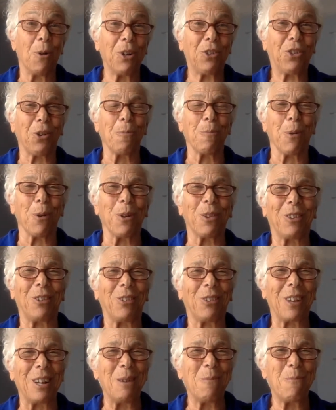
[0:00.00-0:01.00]
what your birth
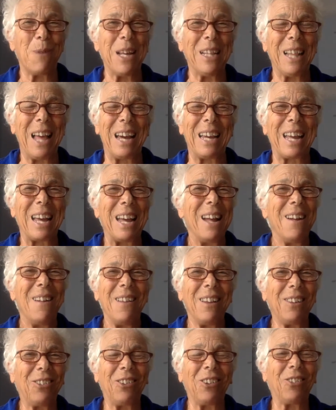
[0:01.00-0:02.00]
is going to be like.
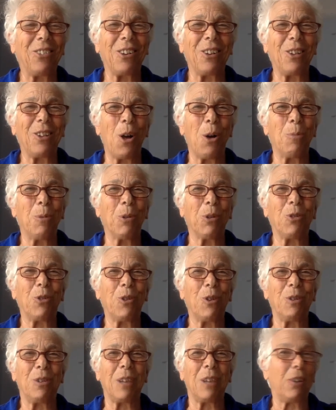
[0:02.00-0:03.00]
It's just a global
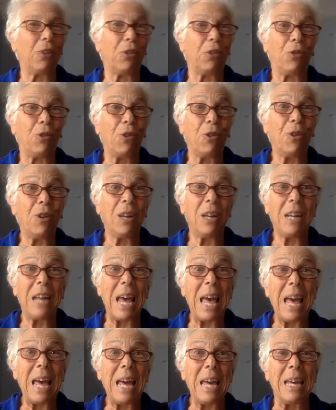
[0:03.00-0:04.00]
truth that's true
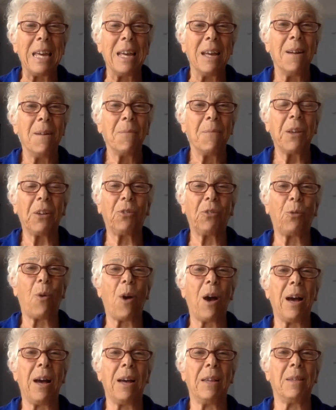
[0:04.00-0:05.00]
today. That's
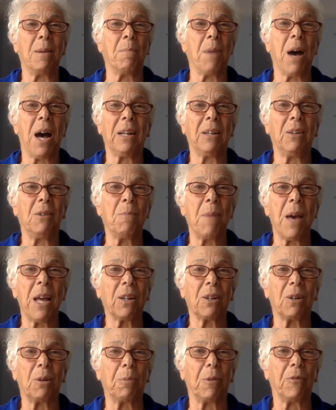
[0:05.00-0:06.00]
why the modern
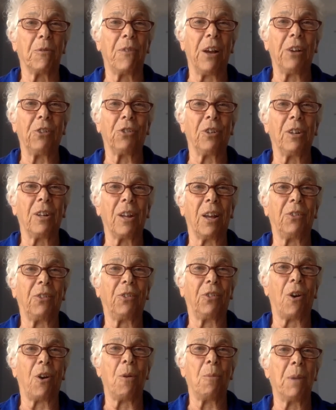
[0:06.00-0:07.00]
medical profession does
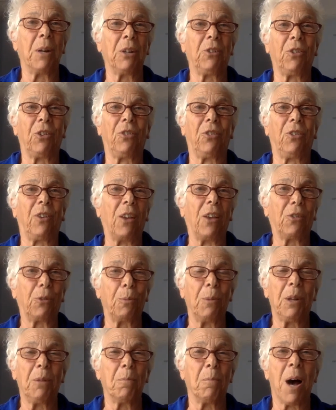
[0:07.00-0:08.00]
so much
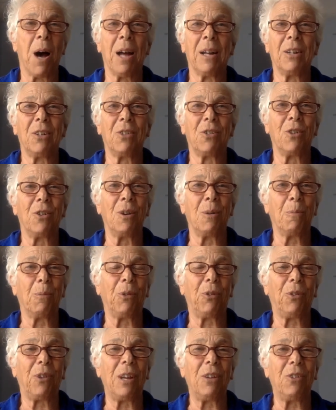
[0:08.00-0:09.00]
assessment, monitoring, and
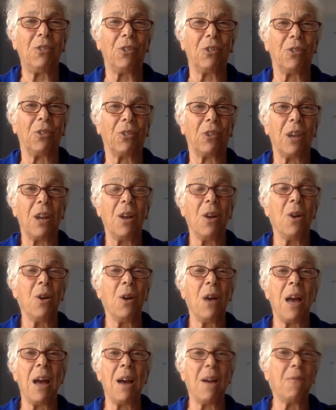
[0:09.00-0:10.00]
procedures.
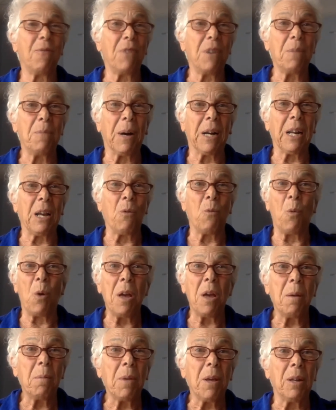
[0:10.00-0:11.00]
Everybody,
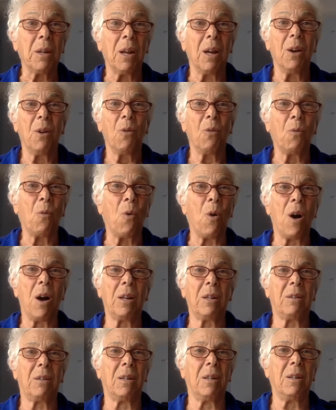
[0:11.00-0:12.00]
women,
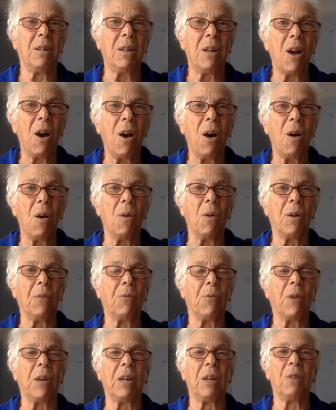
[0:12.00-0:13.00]
want to know
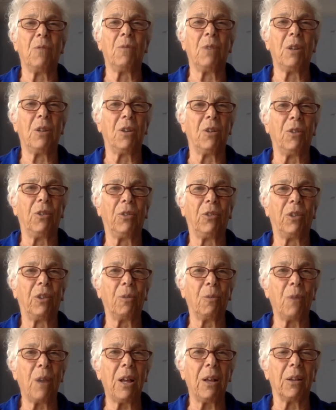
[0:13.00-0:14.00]
if we can reduce the
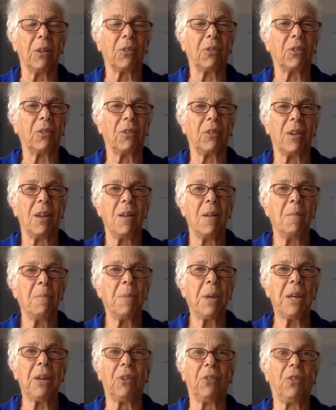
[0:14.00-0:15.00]
risks
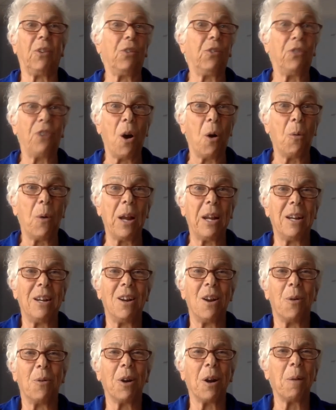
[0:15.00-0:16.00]
because there's no way to
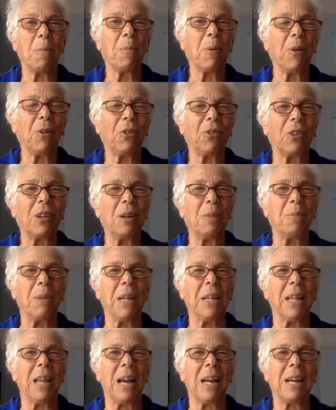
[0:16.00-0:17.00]
know what our birth's going to
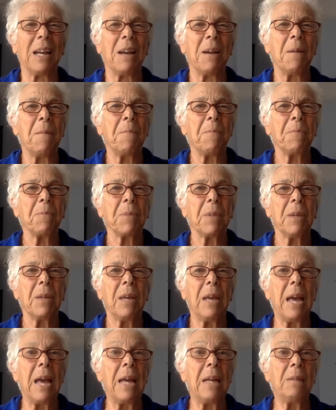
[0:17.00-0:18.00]
be like.
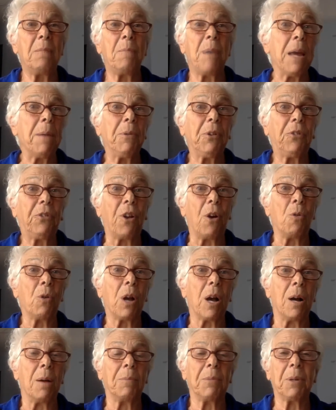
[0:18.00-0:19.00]
And babies don't
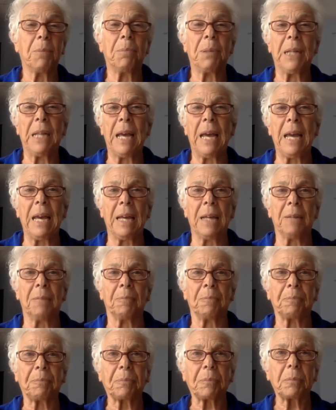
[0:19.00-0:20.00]
come to plan.
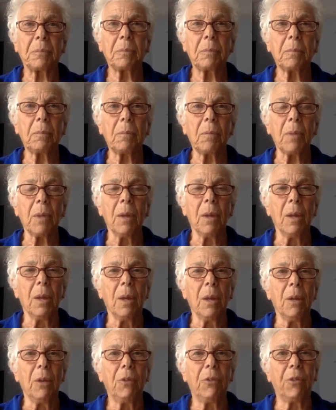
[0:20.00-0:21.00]

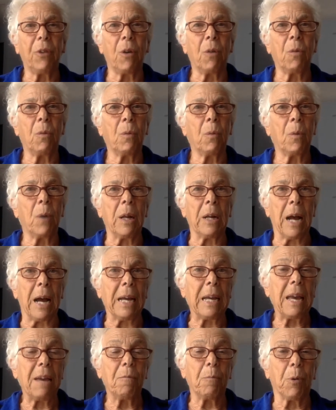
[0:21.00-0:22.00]
So when
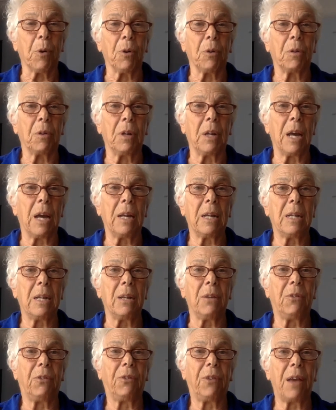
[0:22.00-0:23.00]
I gave birth in
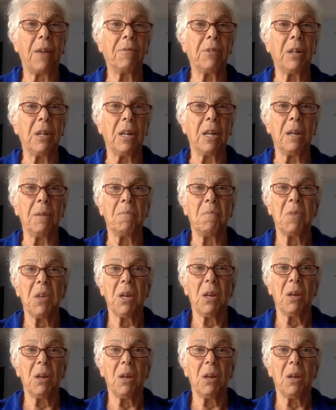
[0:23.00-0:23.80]
1970,